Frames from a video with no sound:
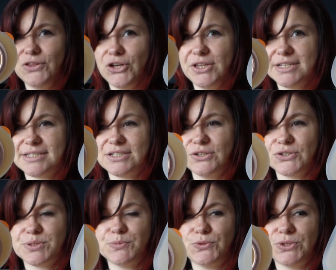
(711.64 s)
though this is a lot
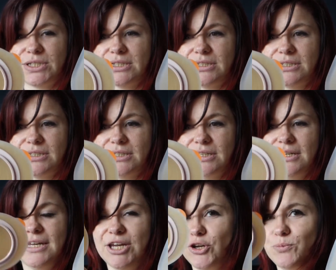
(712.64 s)
smaller.
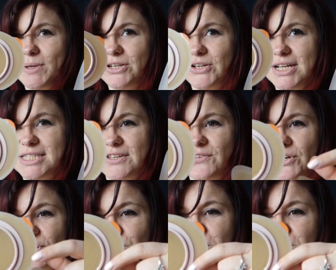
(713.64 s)
It would be nice if I could